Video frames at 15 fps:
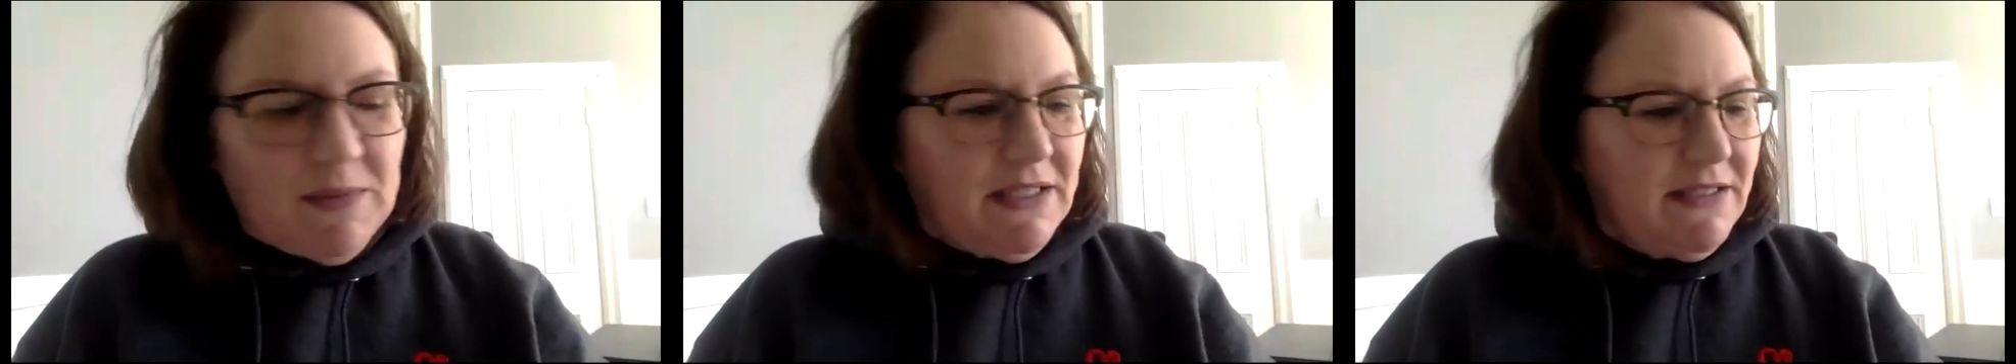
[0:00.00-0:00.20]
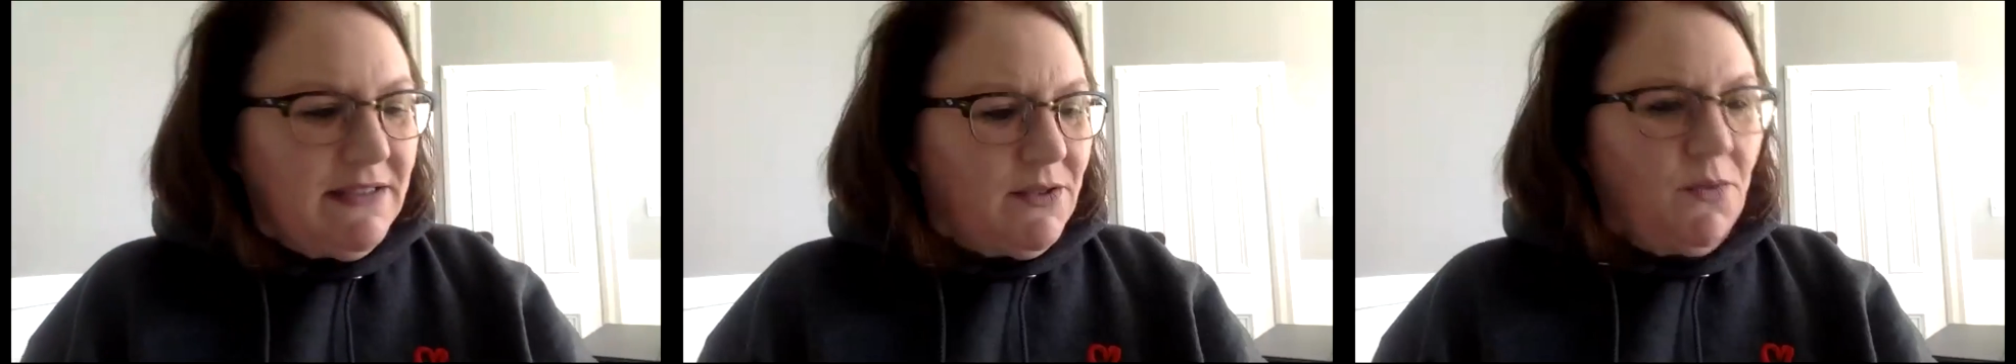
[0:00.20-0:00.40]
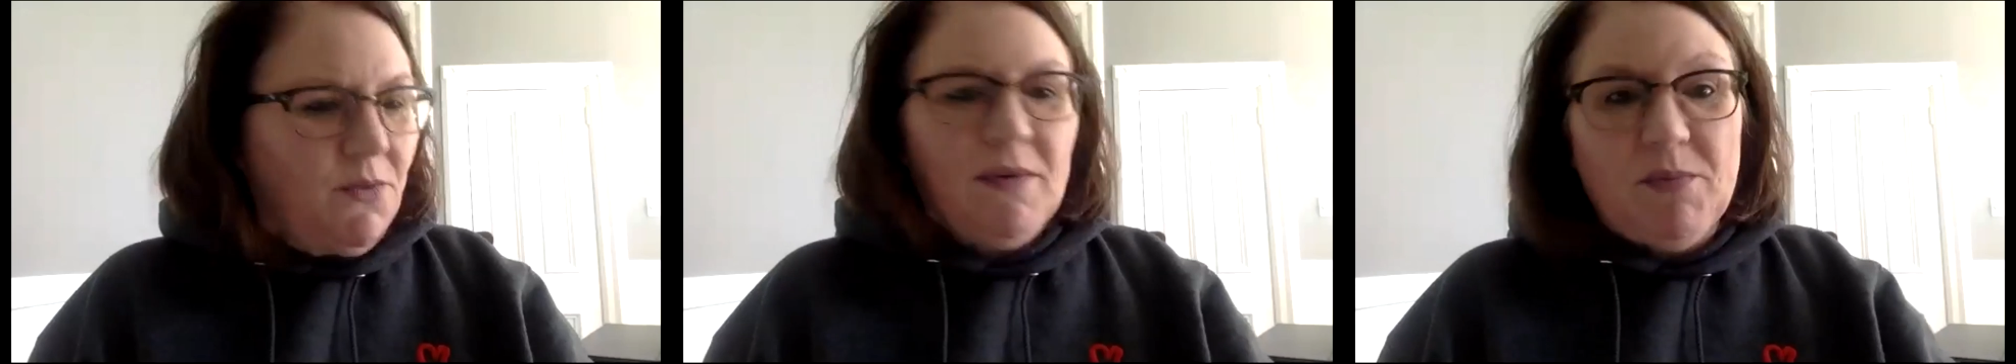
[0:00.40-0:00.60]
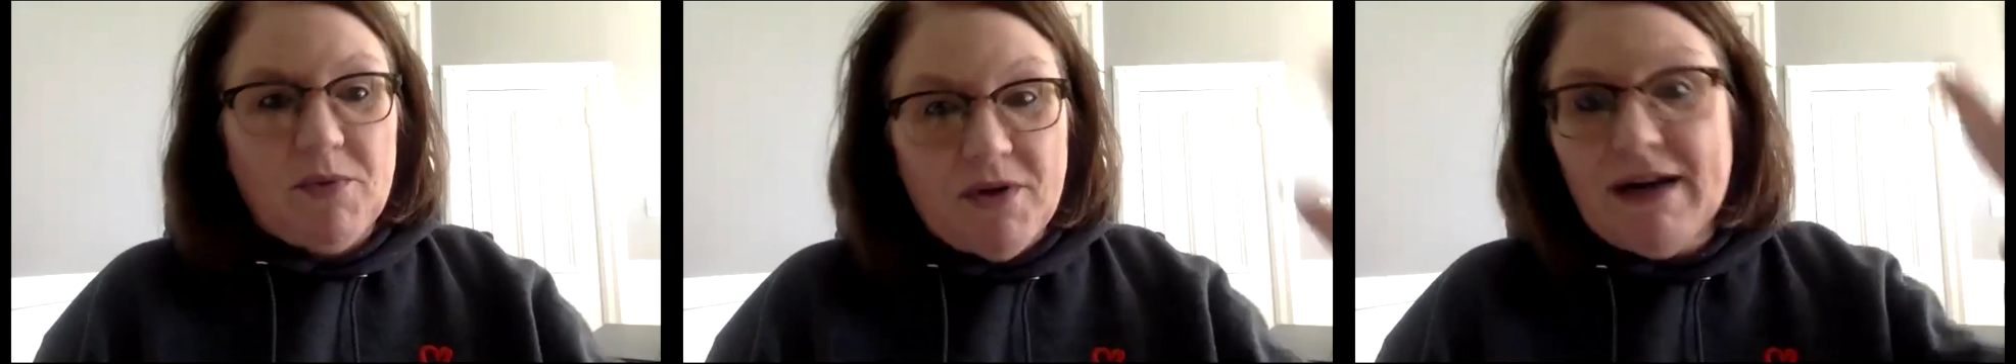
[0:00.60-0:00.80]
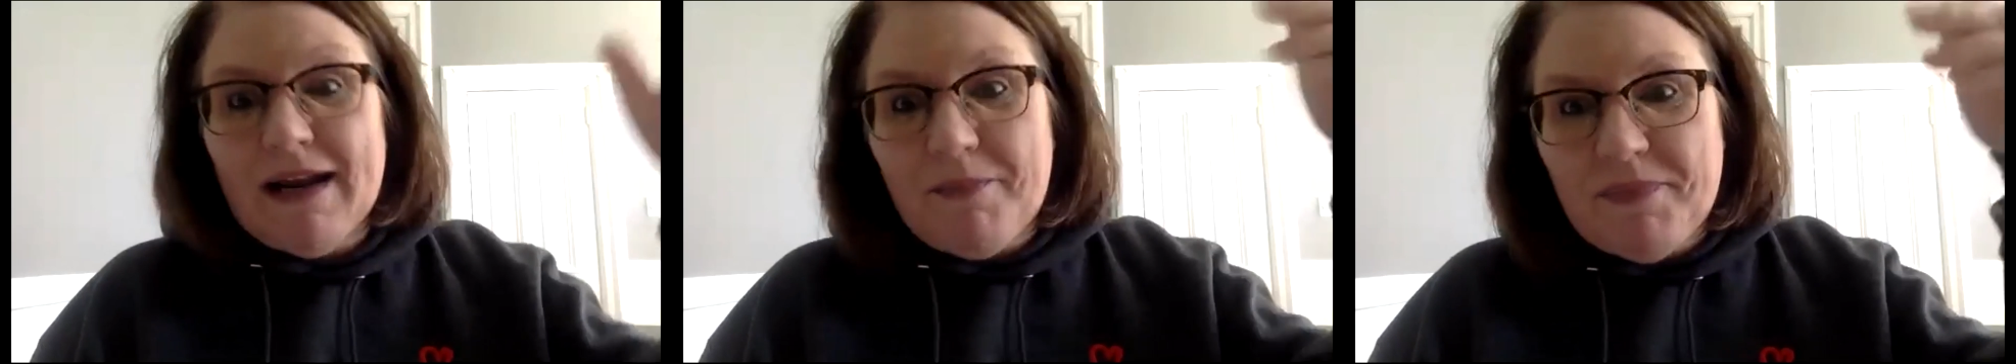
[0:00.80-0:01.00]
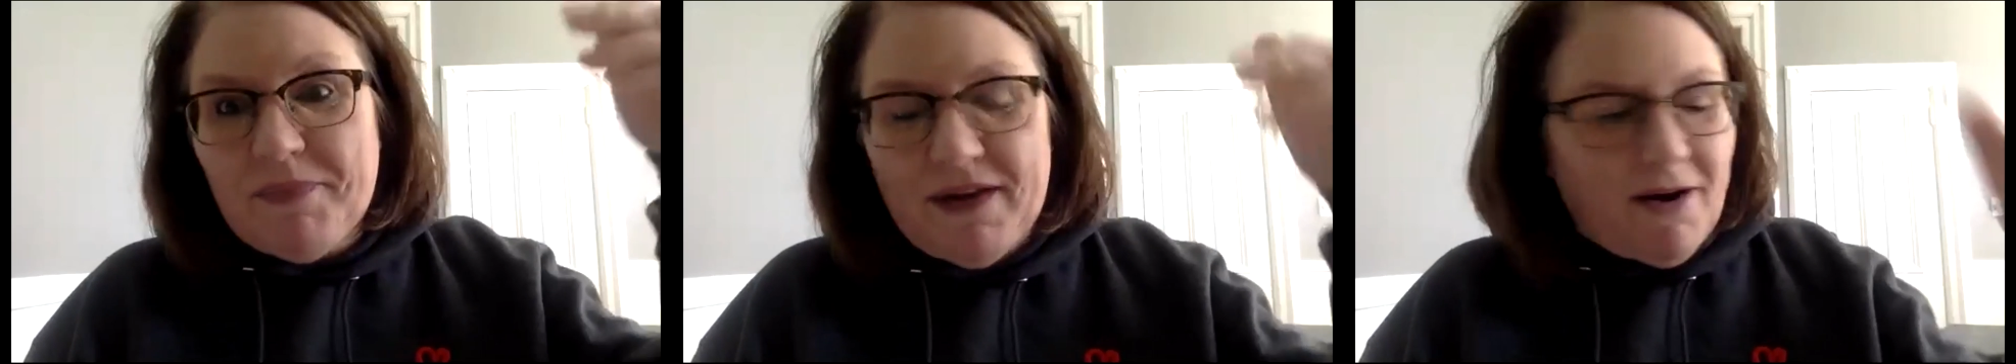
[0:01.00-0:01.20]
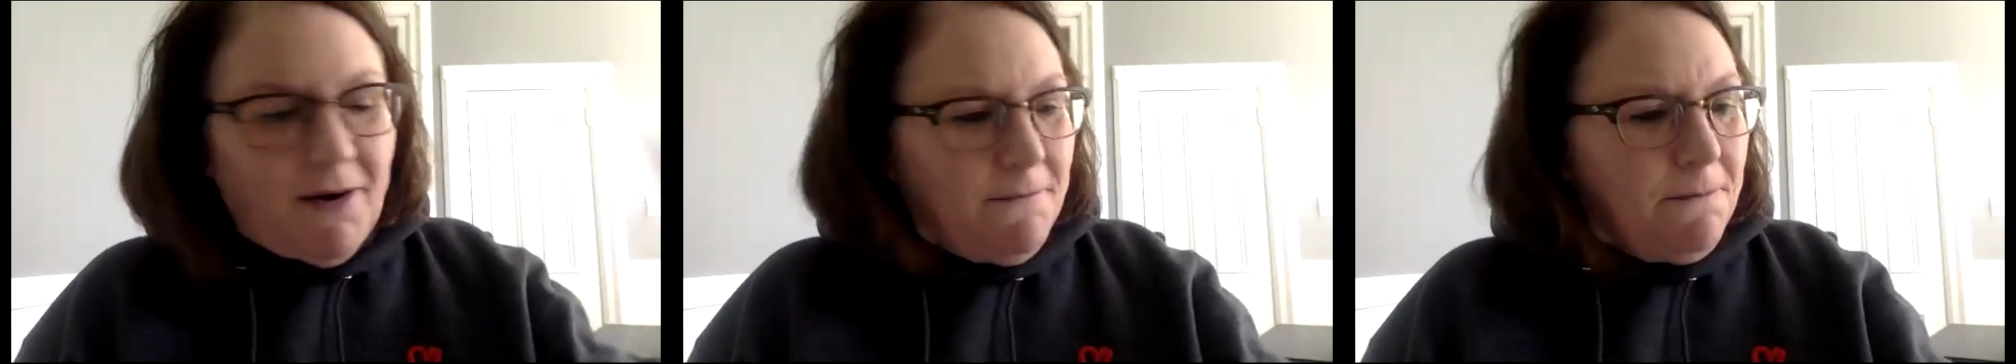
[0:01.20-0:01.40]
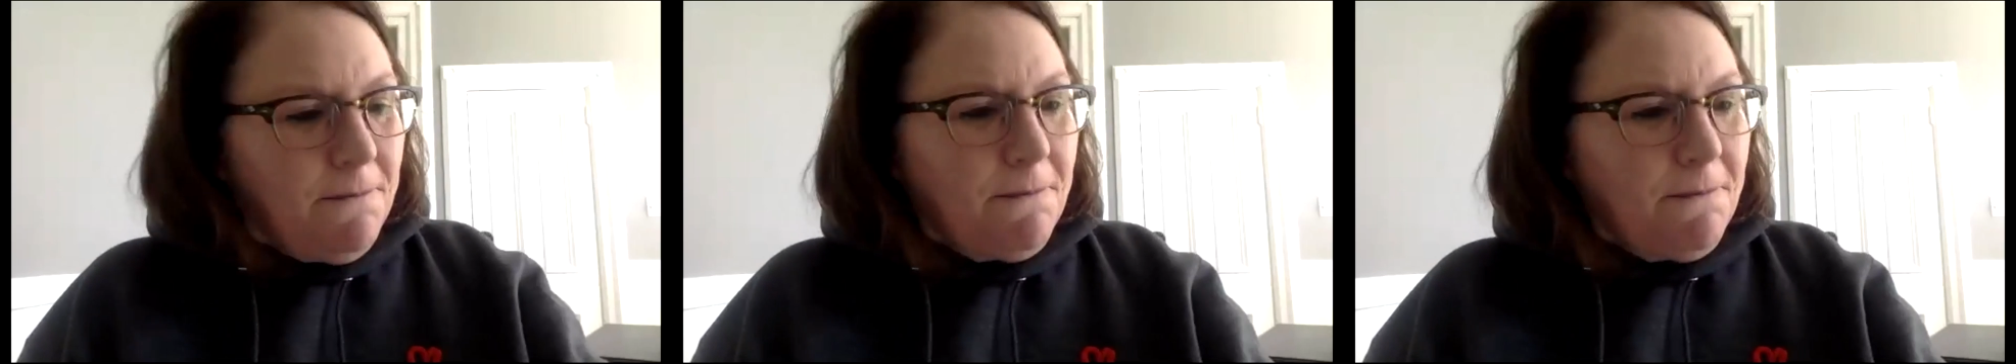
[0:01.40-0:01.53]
piece so we put it up there